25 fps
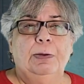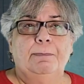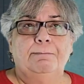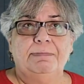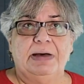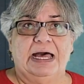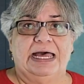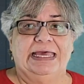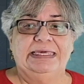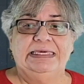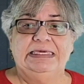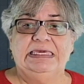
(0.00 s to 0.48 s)

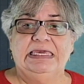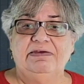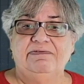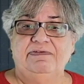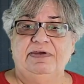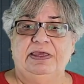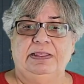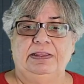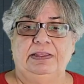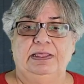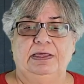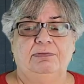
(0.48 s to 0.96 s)
by
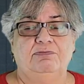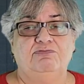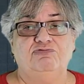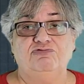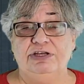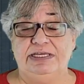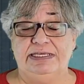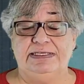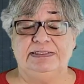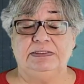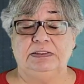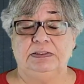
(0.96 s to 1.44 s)
giving them
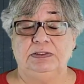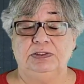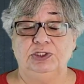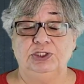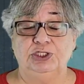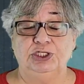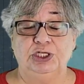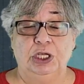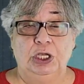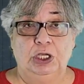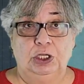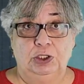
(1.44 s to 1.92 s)

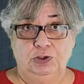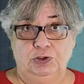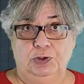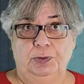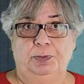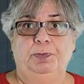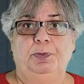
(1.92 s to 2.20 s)
reasons to